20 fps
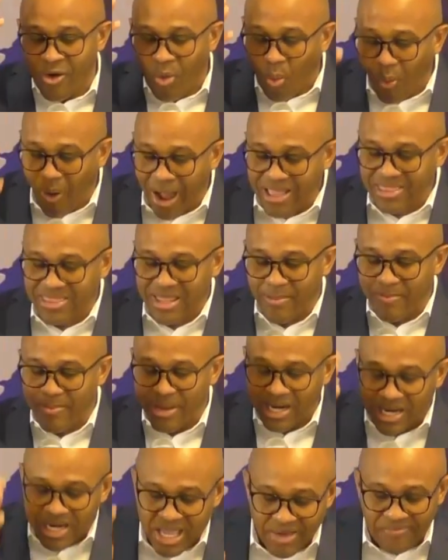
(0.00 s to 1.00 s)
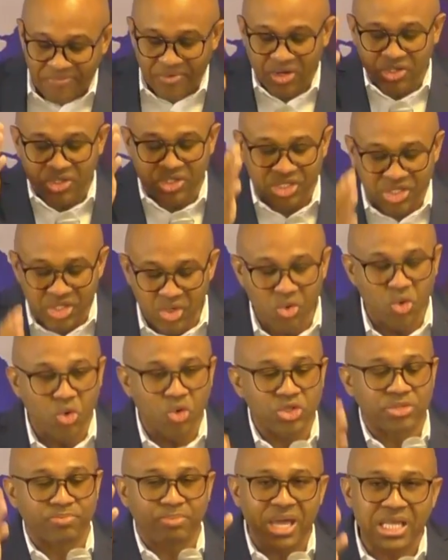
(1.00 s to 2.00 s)
what the believers
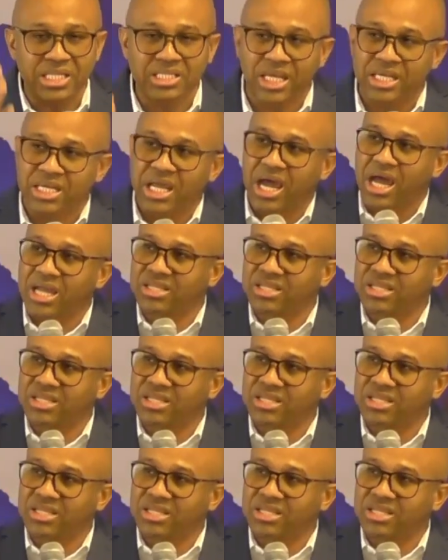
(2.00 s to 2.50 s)
used based on the